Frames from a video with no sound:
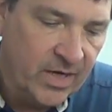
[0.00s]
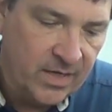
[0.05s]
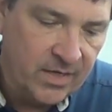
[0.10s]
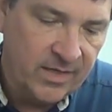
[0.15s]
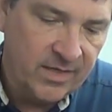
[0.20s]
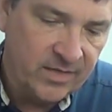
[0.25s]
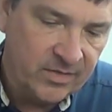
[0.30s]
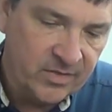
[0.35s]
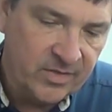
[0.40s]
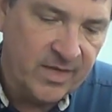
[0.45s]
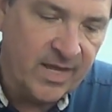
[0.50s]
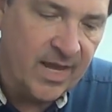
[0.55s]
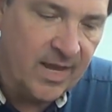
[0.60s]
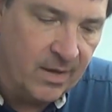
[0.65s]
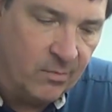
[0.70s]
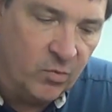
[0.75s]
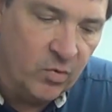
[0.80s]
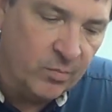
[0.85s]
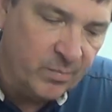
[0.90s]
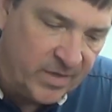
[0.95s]
in this
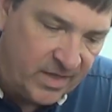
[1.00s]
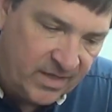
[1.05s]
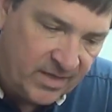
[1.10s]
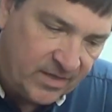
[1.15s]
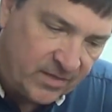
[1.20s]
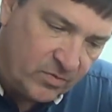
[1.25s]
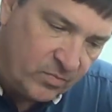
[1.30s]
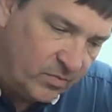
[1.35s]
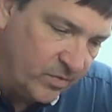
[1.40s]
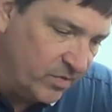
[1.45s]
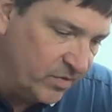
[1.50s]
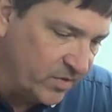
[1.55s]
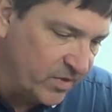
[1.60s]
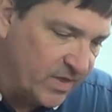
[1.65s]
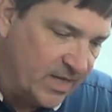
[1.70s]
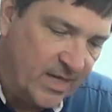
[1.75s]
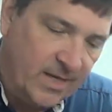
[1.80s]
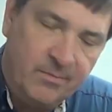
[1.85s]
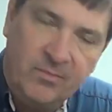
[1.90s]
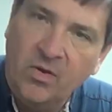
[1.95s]
game would be this would
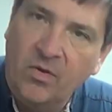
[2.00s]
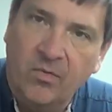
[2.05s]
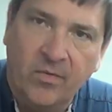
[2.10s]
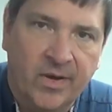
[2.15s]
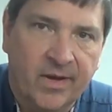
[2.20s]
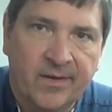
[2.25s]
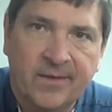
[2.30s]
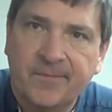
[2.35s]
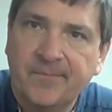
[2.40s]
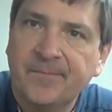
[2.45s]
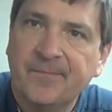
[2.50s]
just keep going.